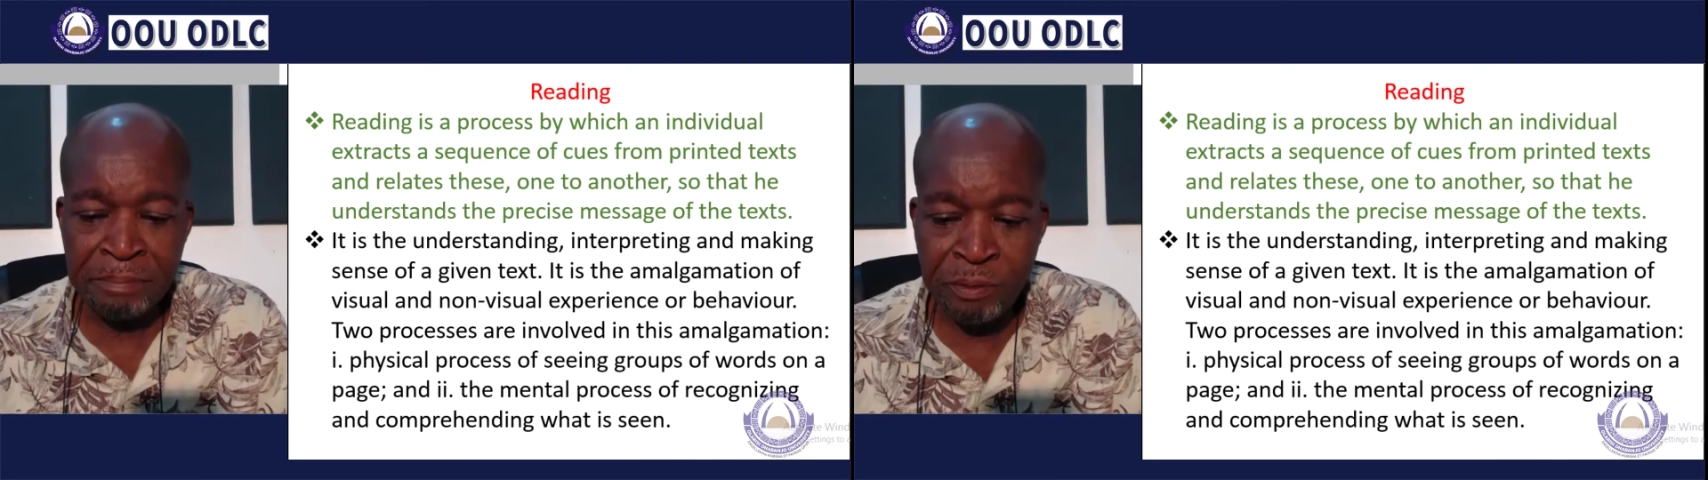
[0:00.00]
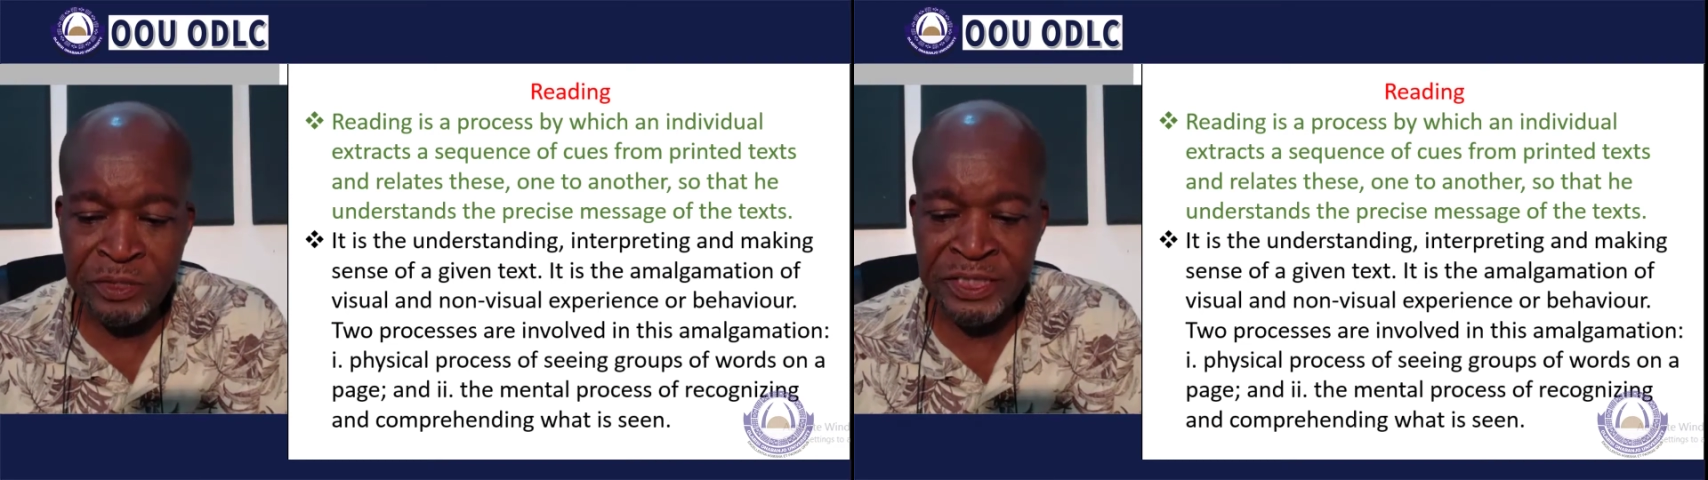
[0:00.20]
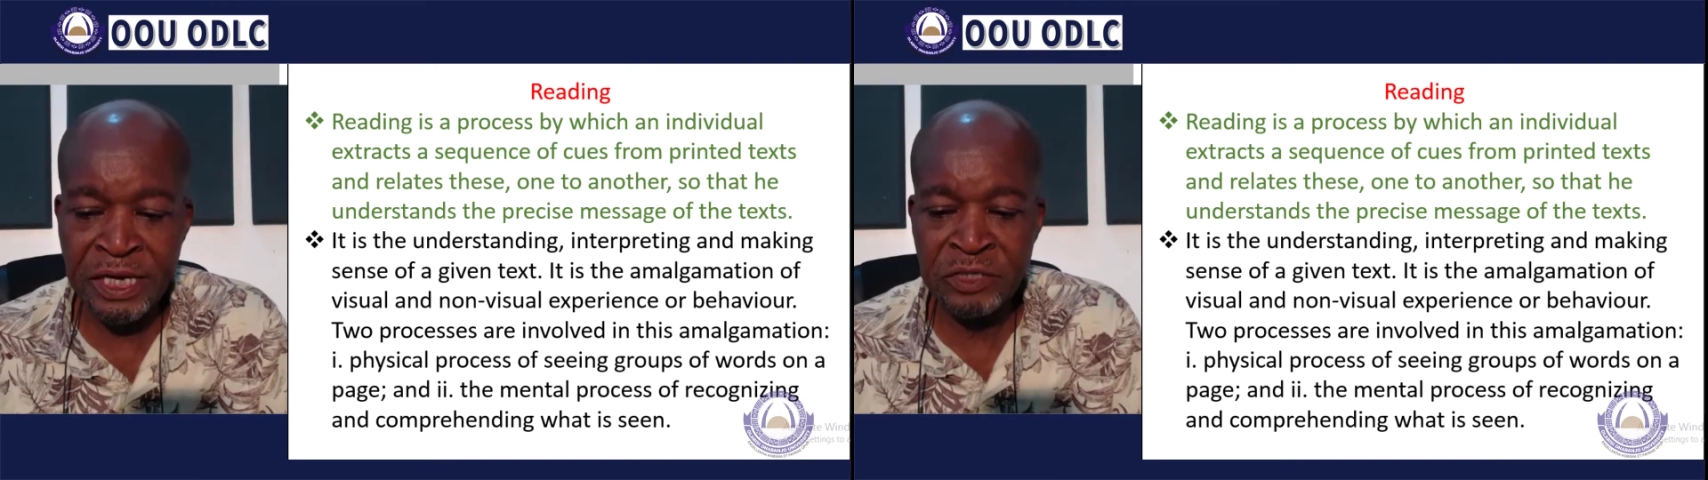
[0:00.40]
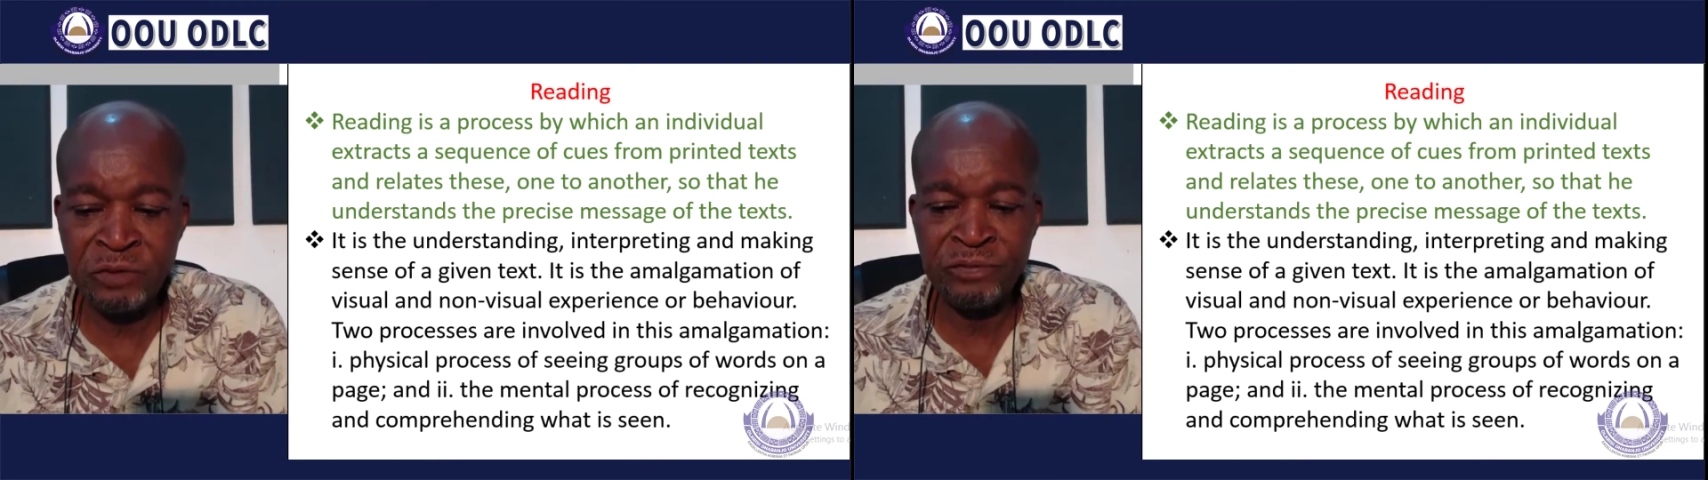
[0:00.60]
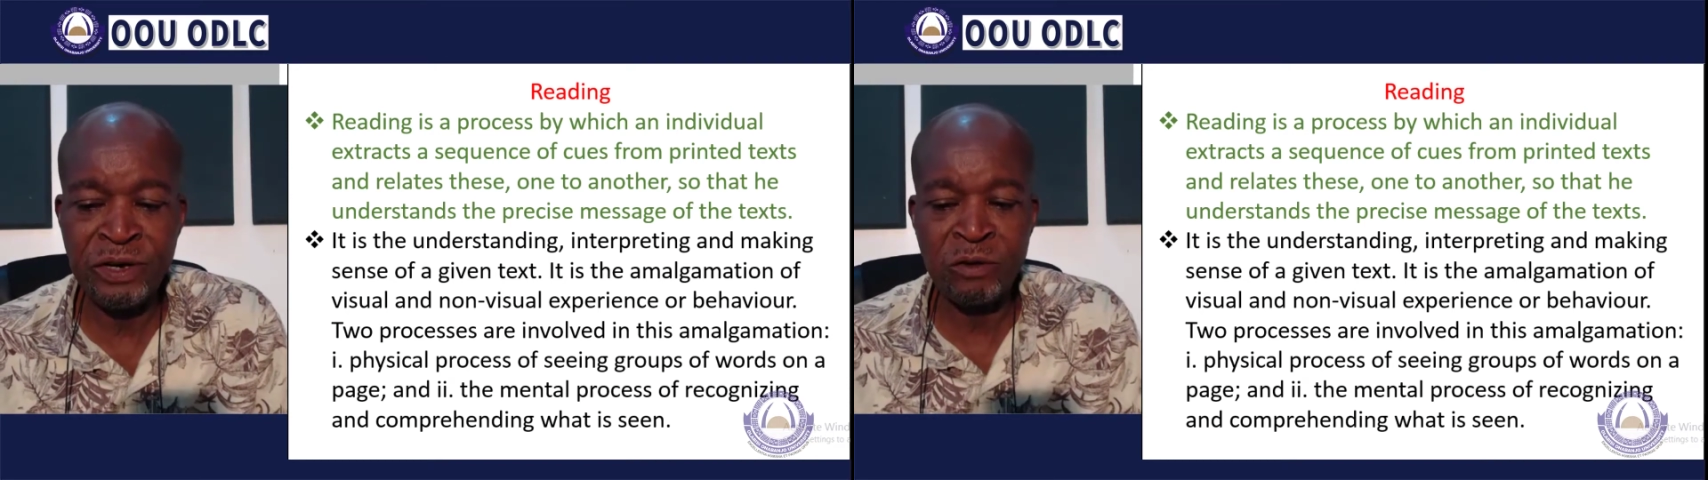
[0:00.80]
process
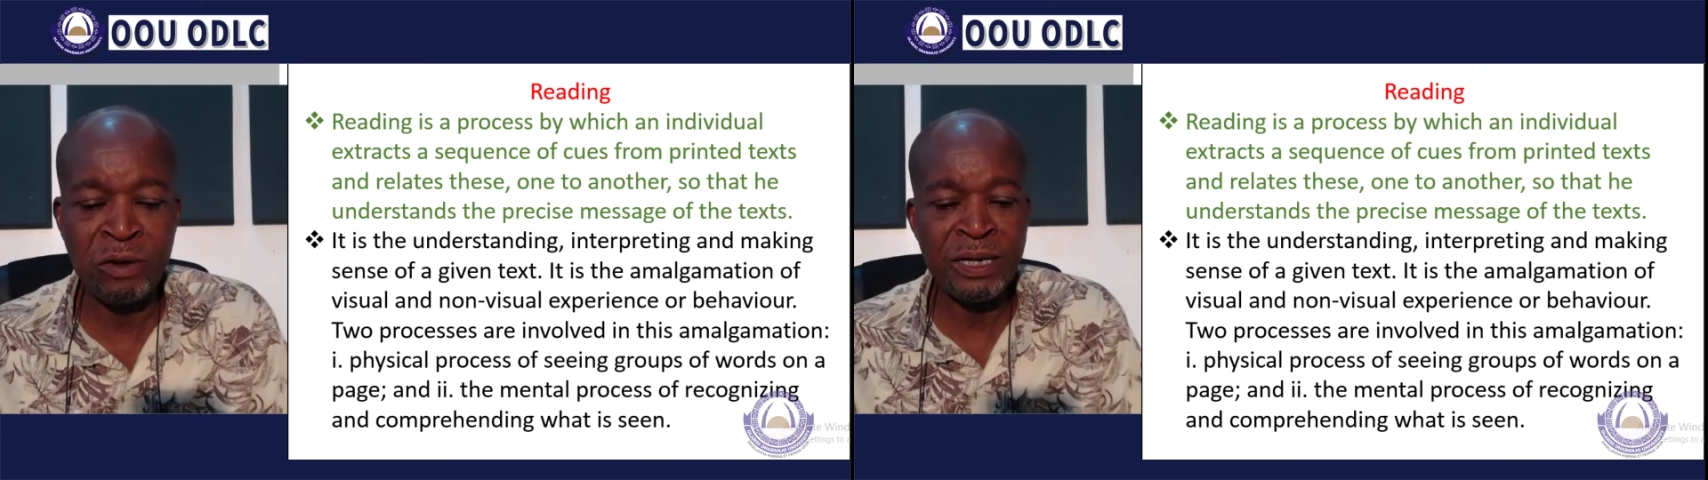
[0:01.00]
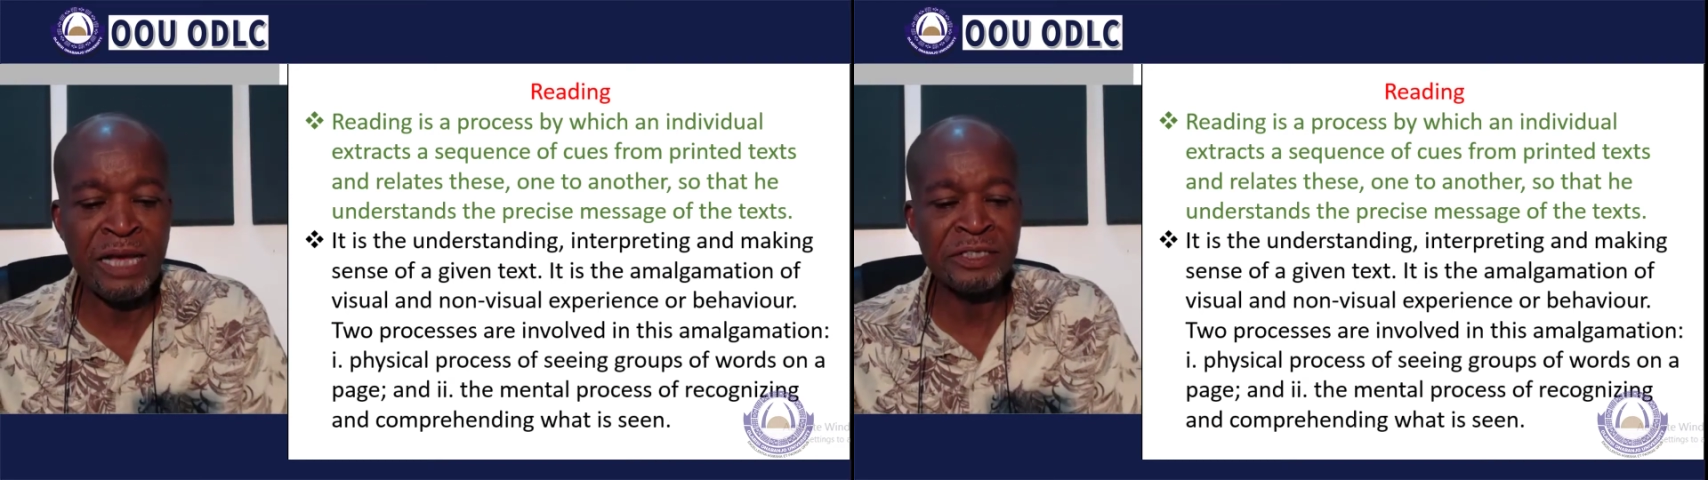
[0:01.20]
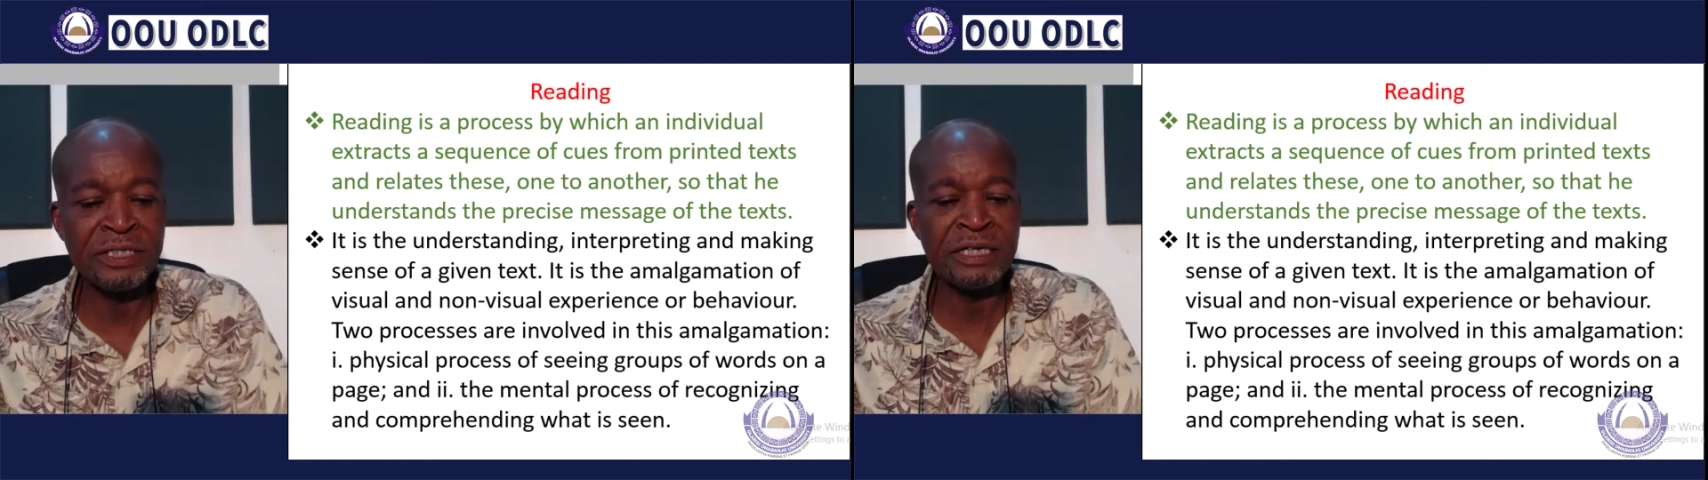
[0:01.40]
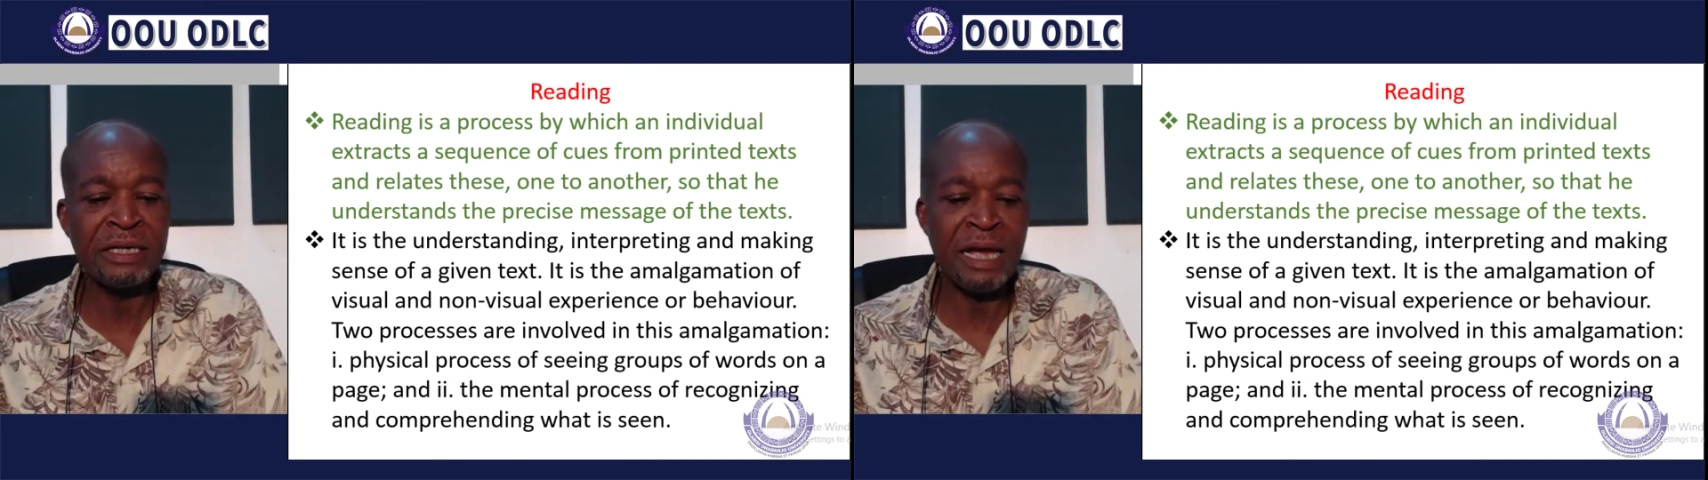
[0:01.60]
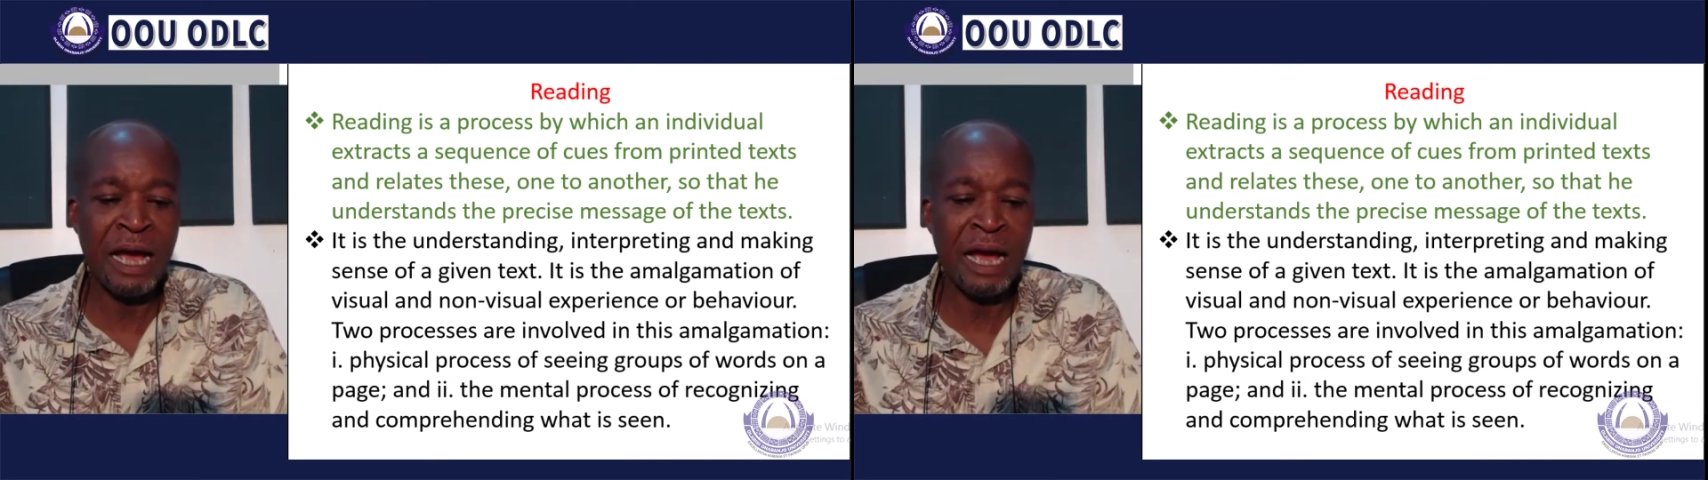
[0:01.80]
of recognizing